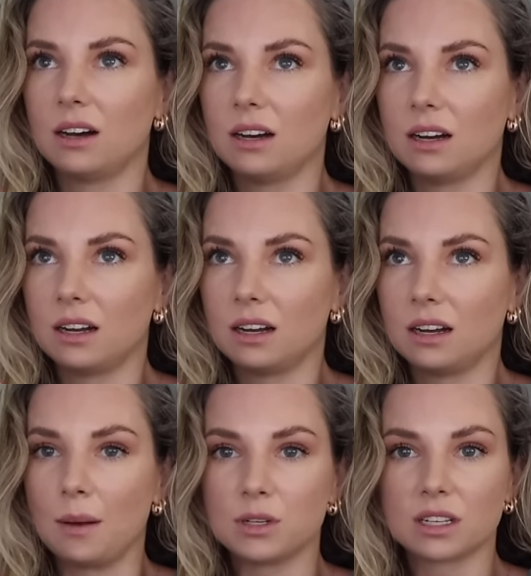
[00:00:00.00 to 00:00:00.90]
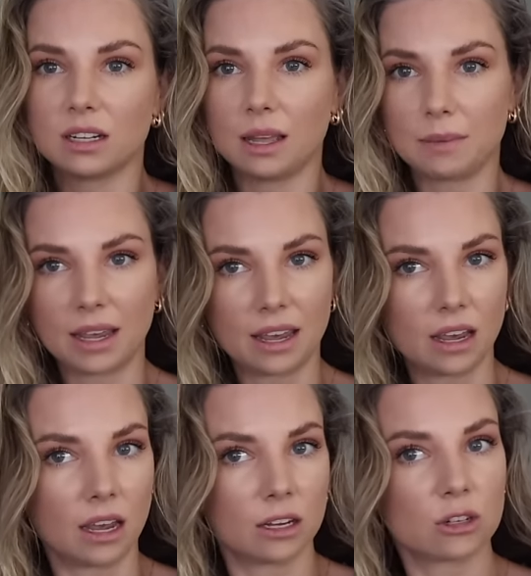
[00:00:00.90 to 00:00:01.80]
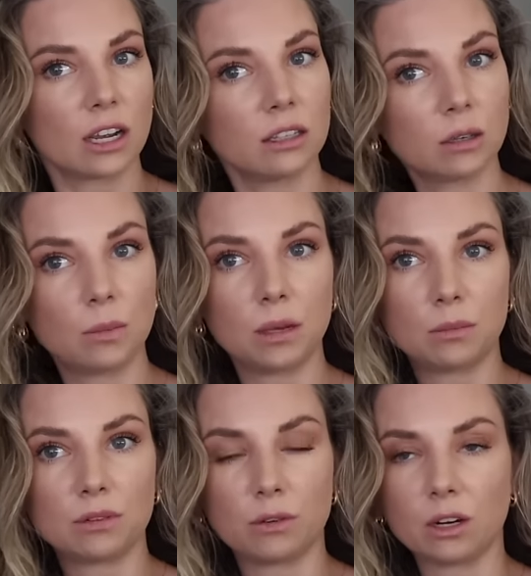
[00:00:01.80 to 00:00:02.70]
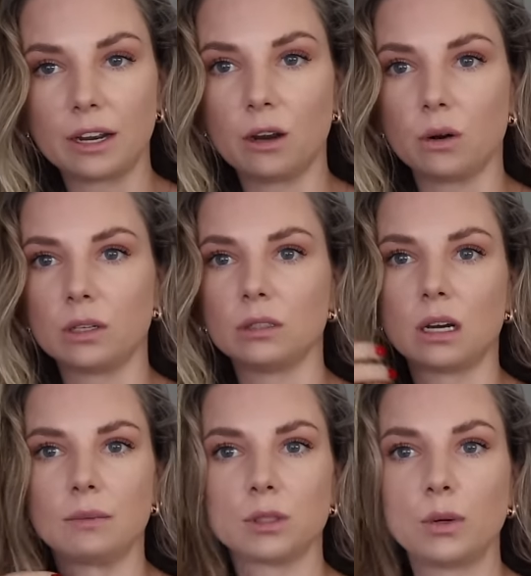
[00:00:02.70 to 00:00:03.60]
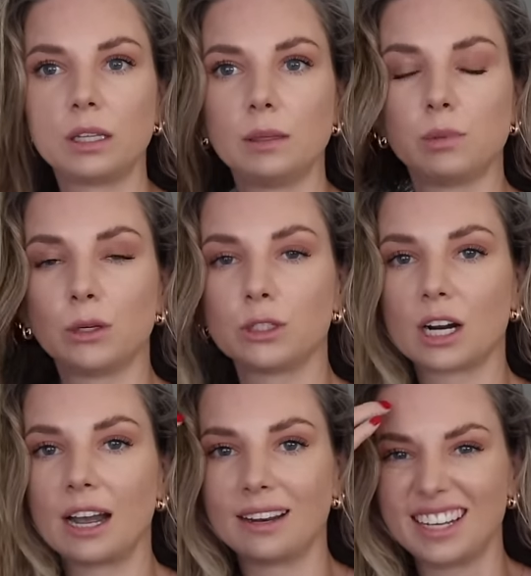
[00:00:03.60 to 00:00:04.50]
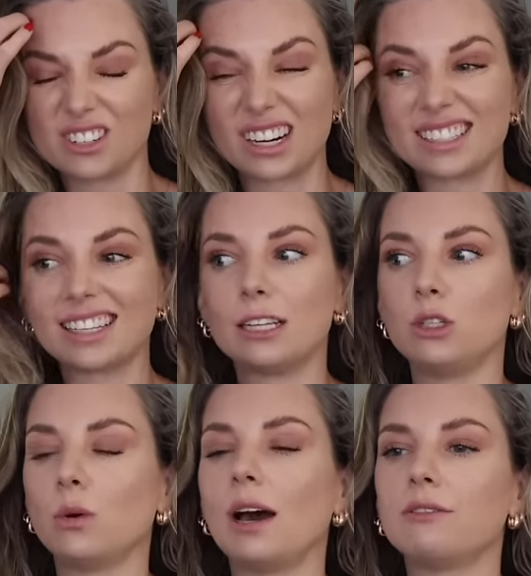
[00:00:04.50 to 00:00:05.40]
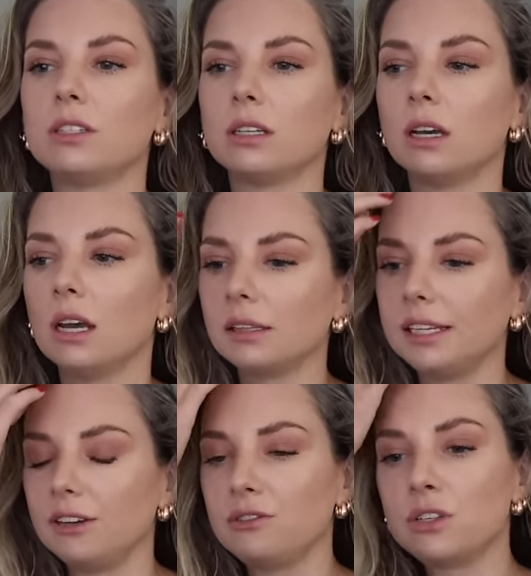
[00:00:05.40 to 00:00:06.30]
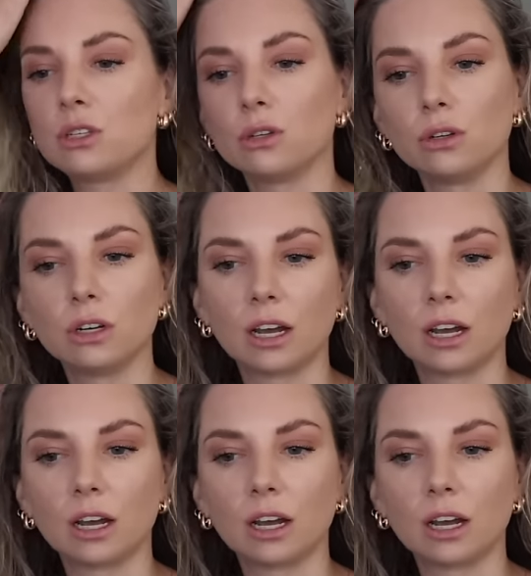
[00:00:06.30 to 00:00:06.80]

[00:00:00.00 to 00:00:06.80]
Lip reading: Oh, I'm just gonna let my hair air dry a little bit before I go and quickly blow dry it, get dressed, and I do have to leave soon.